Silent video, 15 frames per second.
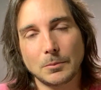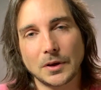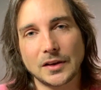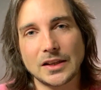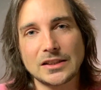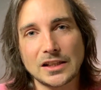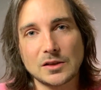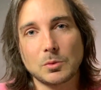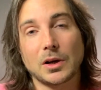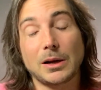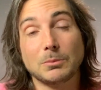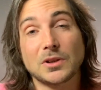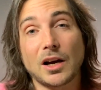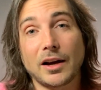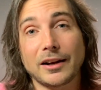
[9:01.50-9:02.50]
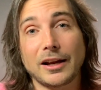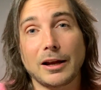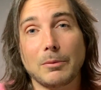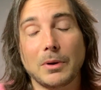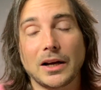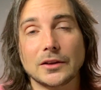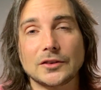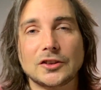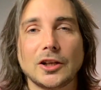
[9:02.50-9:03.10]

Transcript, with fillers: But this is what I'm talking about.